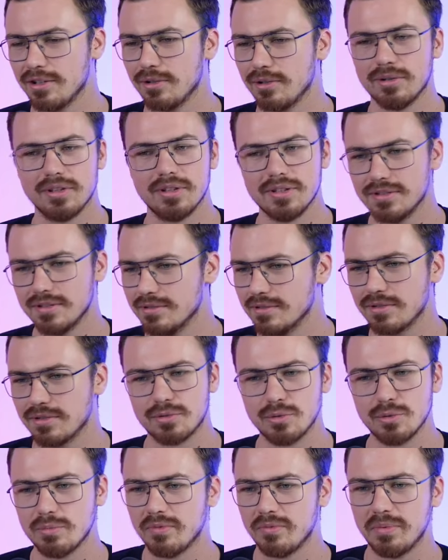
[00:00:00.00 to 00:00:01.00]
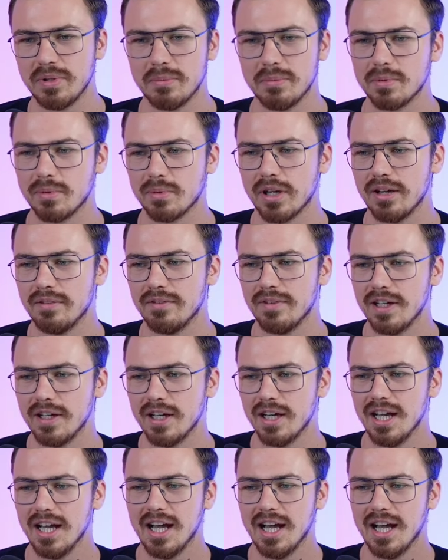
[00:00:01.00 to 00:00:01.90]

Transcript: girl, group of people, whatever,